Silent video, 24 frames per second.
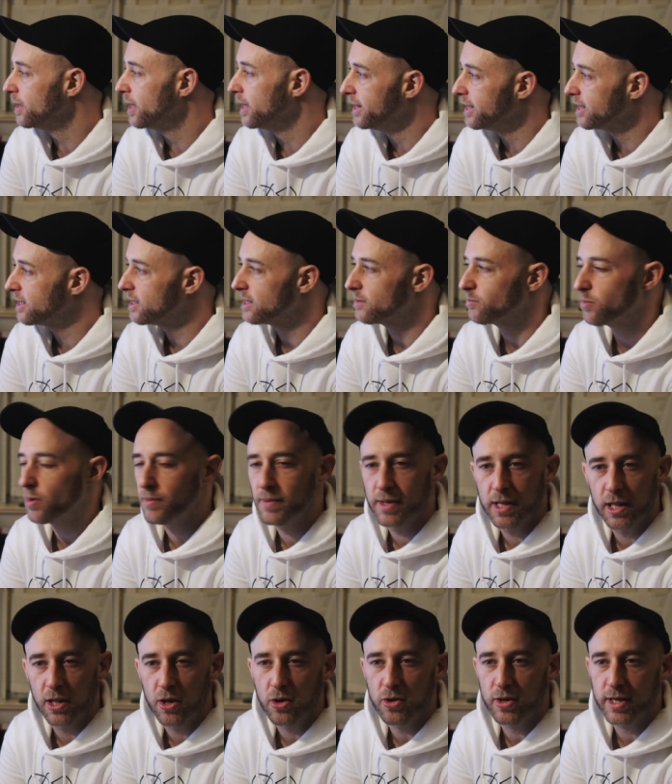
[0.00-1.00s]
And this is
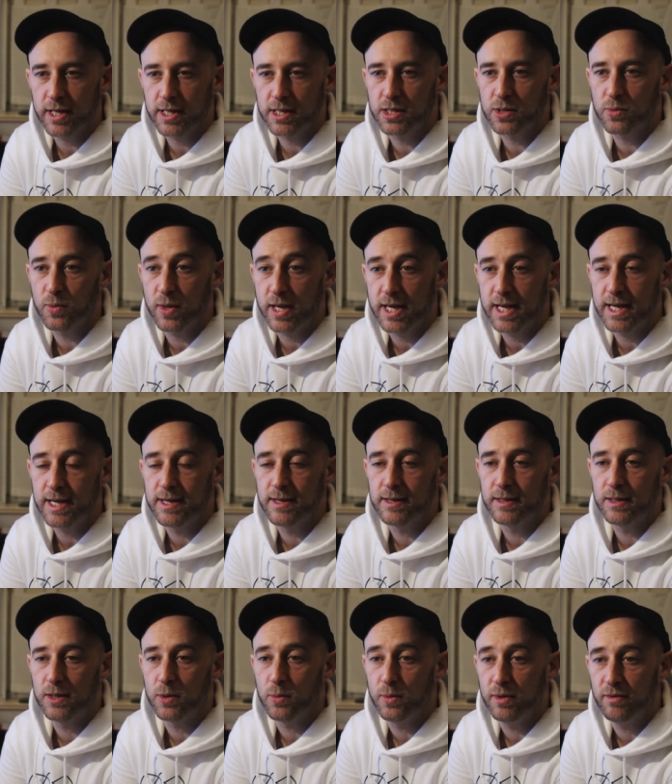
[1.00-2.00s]
probably the longest suite
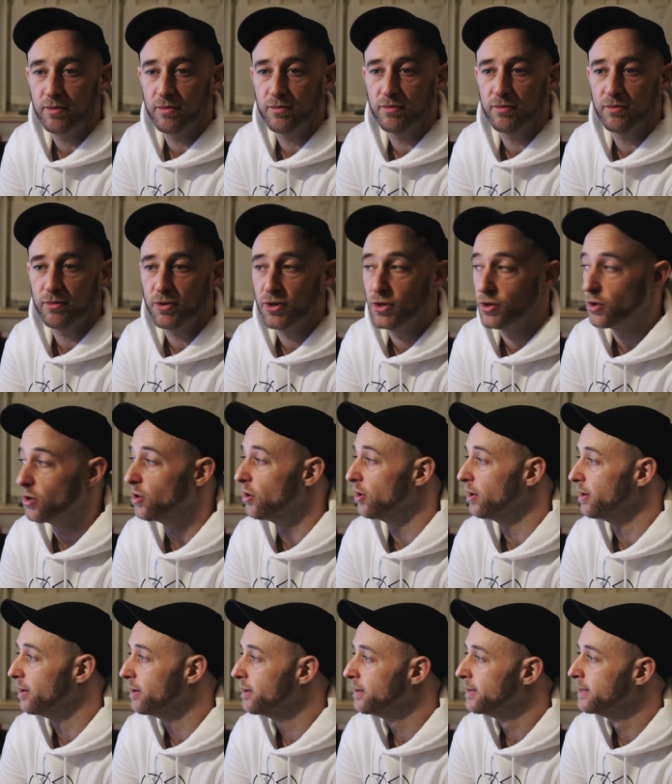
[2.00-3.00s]
that we've
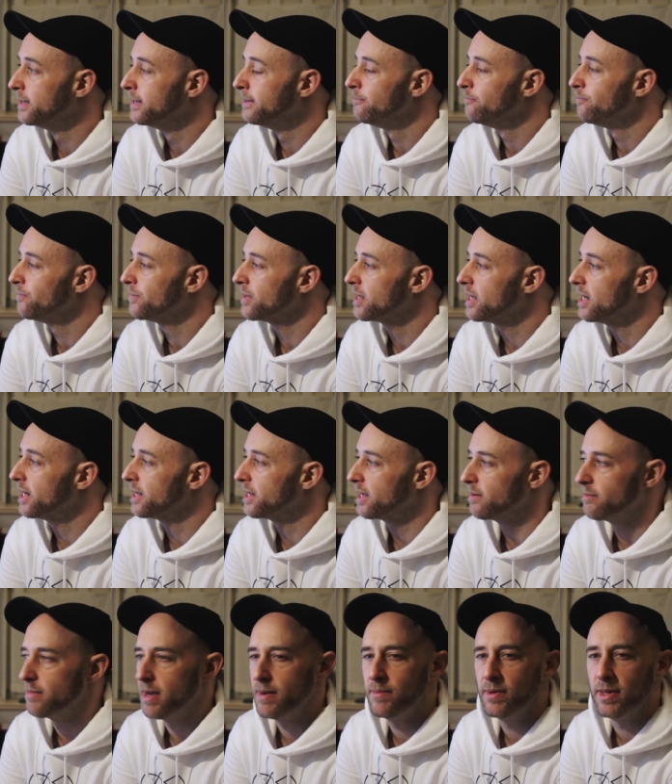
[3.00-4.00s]
done. I
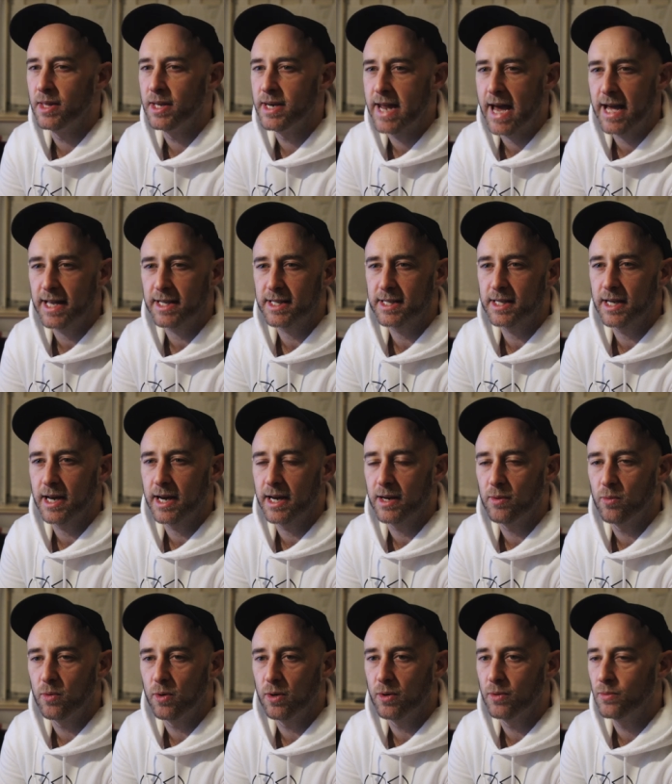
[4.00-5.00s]
think maybe the
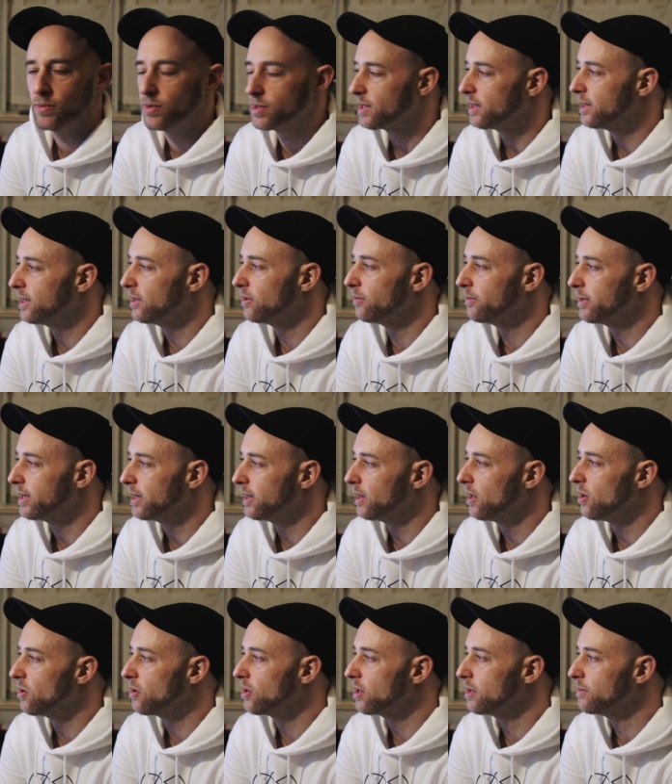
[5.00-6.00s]
Netsky one was a little bit
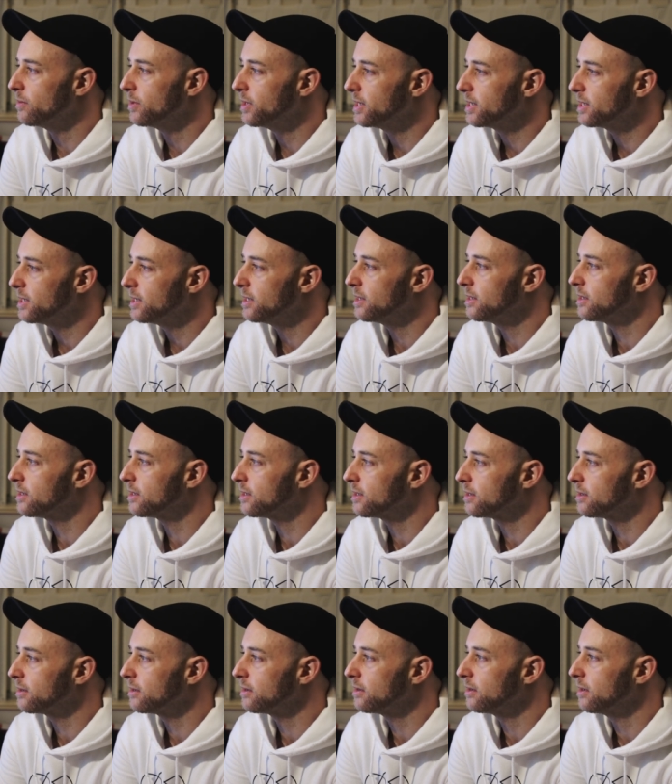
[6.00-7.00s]
longer, but this
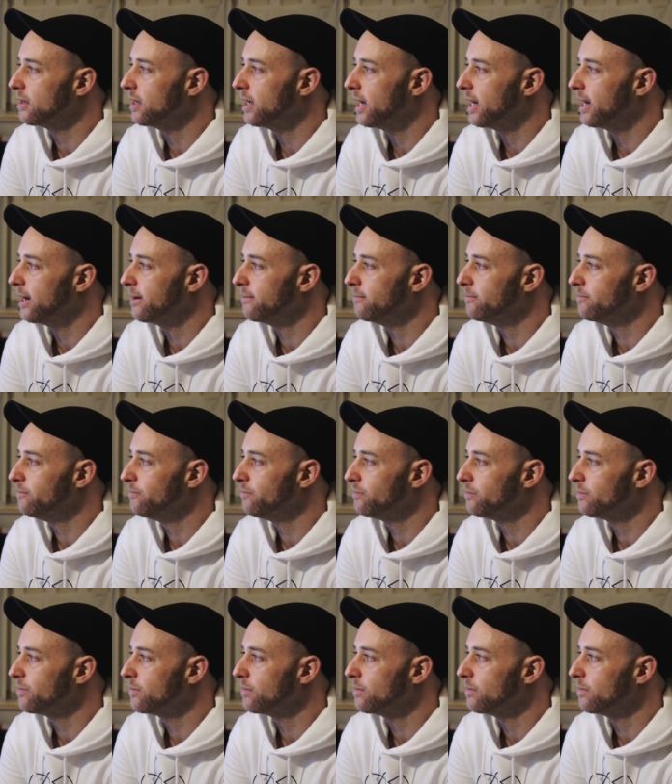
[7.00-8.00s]
is um,
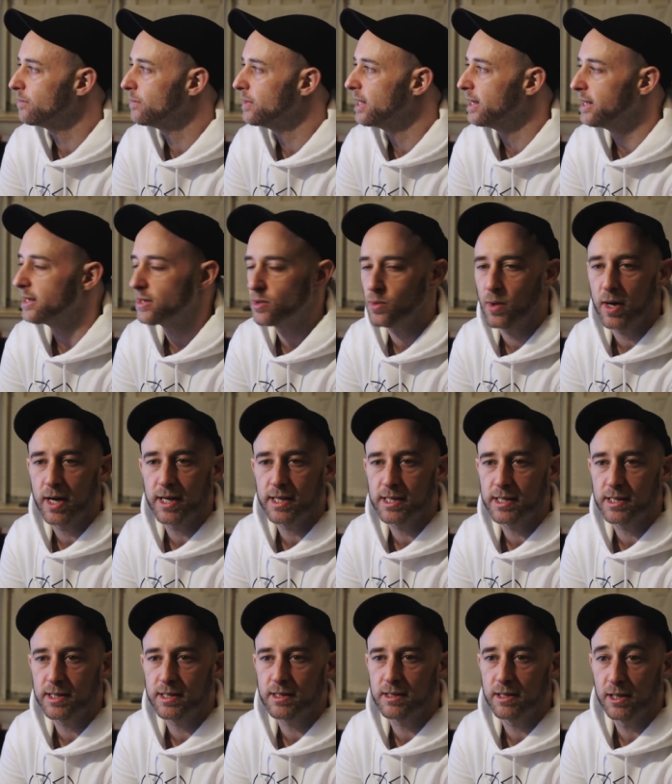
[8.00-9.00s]
nearly
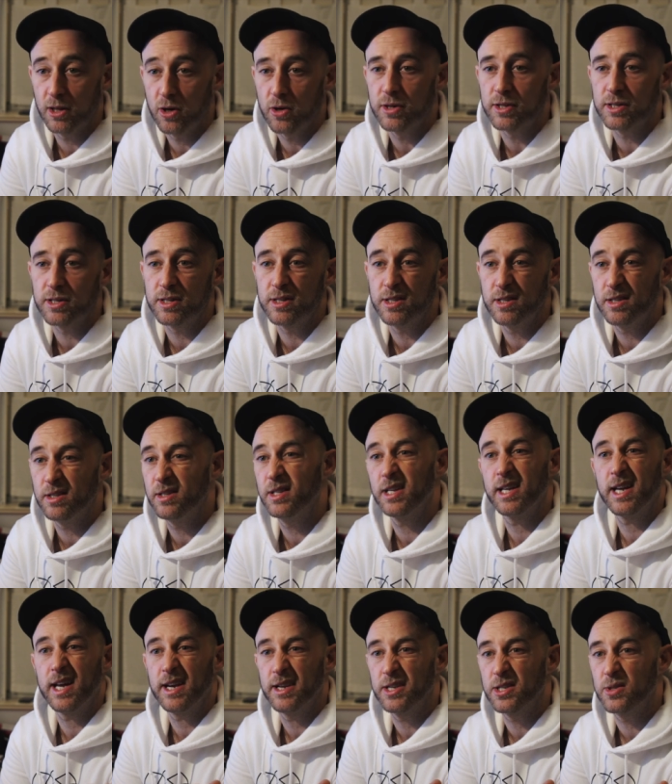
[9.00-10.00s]
twice as long as the,
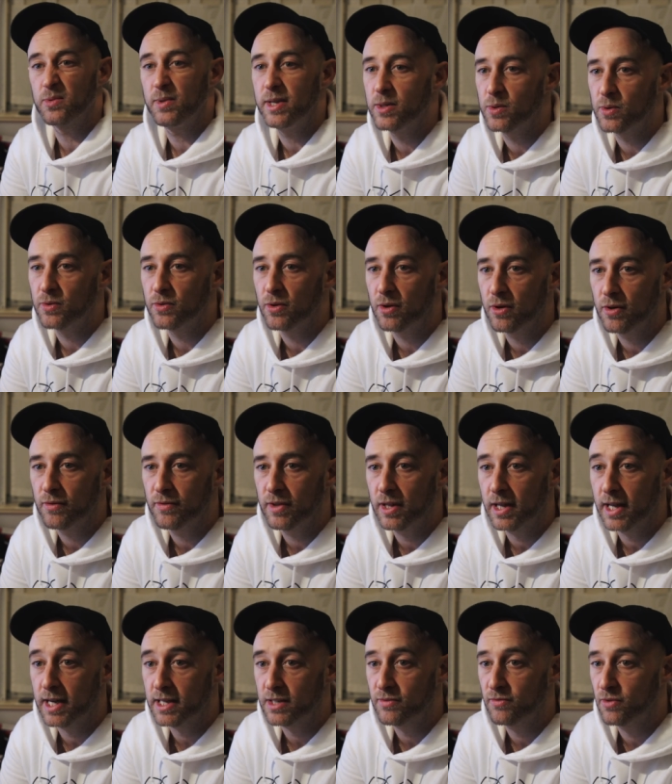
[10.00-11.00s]
the kind of suites we've done over
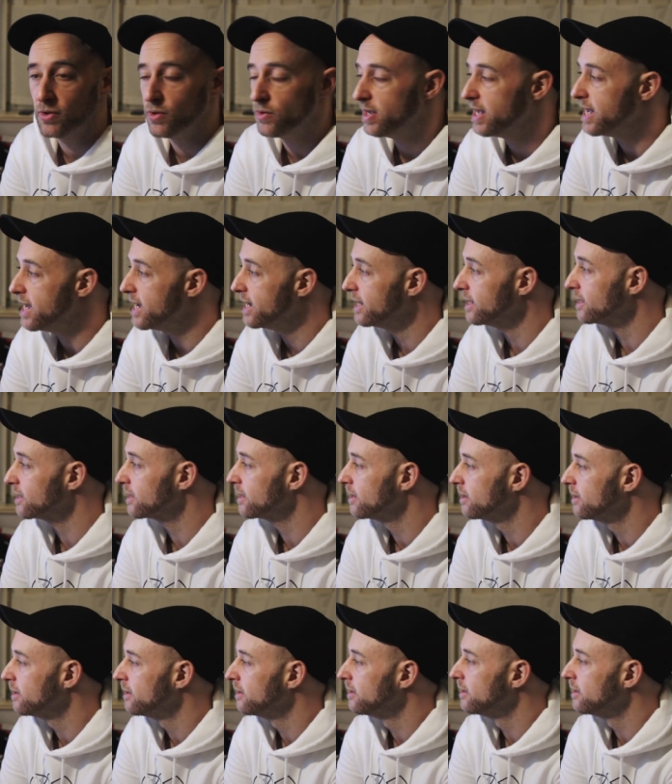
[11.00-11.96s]
the last few years.